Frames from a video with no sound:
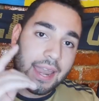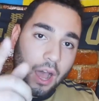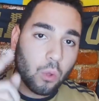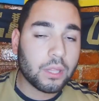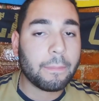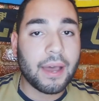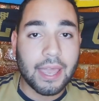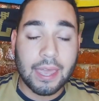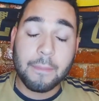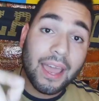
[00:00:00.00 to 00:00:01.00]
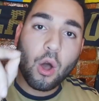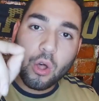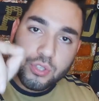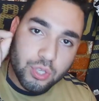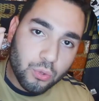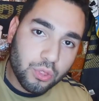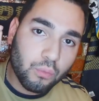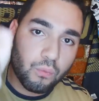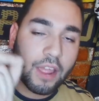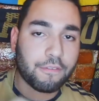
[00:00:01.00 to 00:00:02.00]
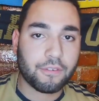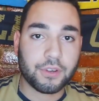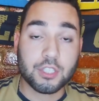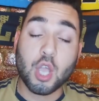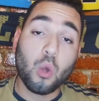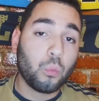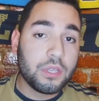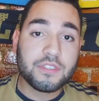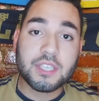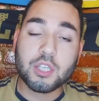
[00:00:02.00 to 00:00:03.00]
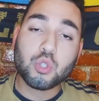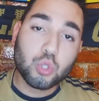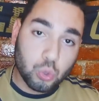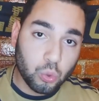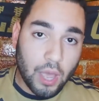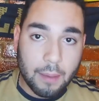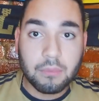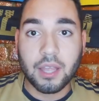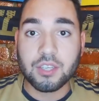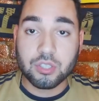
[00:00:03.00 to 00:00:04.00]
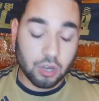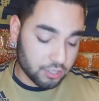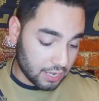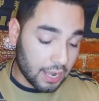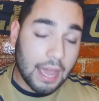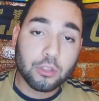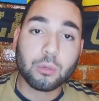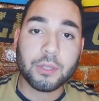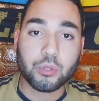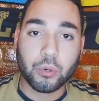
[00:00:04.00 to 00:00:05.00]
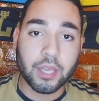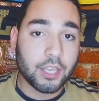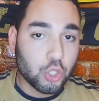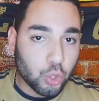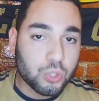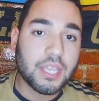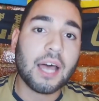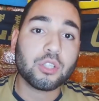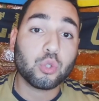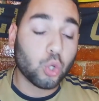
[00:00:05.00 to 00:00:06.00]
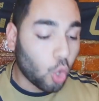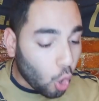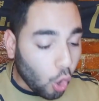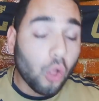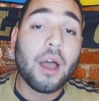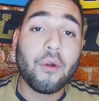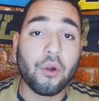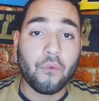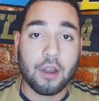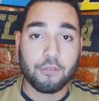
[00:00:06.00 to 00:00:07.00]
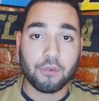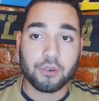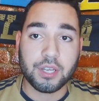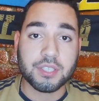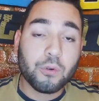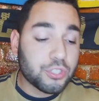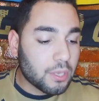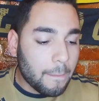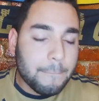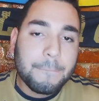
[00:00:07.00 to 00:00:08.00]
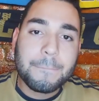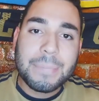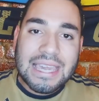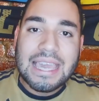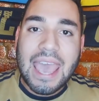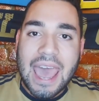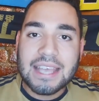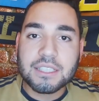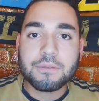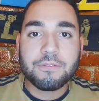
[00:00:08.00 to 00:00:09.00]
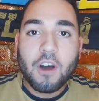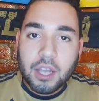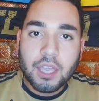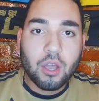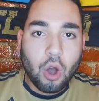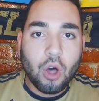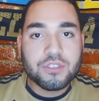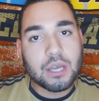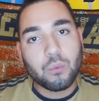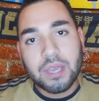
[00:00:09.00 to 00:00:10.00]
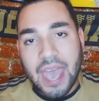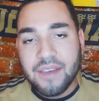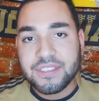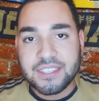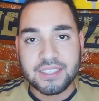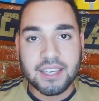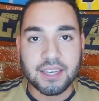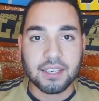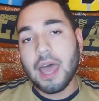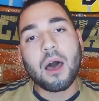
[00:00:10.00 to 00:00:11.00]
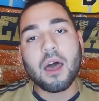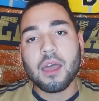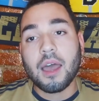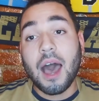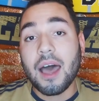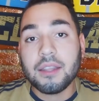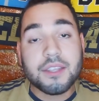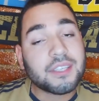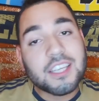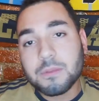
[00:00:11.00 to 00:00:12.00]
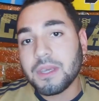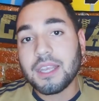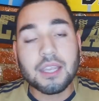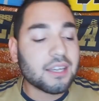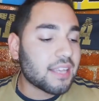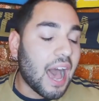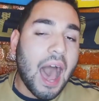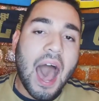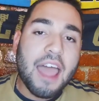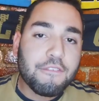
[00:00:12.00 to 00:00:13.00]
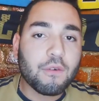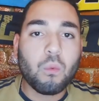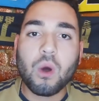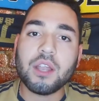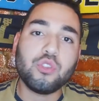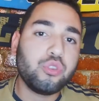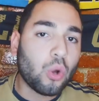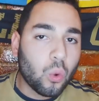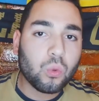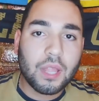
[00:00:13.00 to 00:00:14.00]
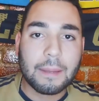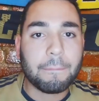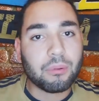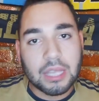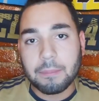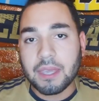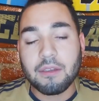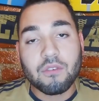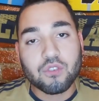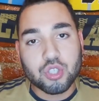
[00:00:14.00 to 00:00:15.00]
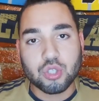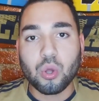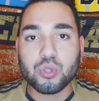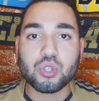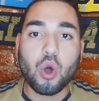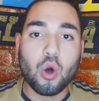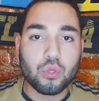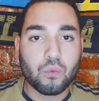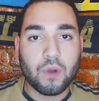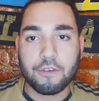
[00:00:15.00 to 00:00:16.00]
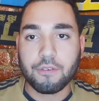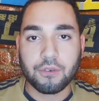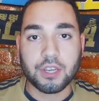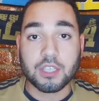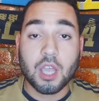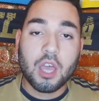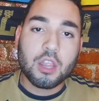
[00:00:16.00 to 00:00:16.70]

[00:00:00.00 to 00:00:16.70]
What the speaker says: not only by him, but also the referees. We've seen 2 MLS stars, Alejandro Bedoya and Josie Altidore, call out our referees for some BS fucking calls that we have seen. Now, this gets me heated because I, for one, don't like blaming results on the referees.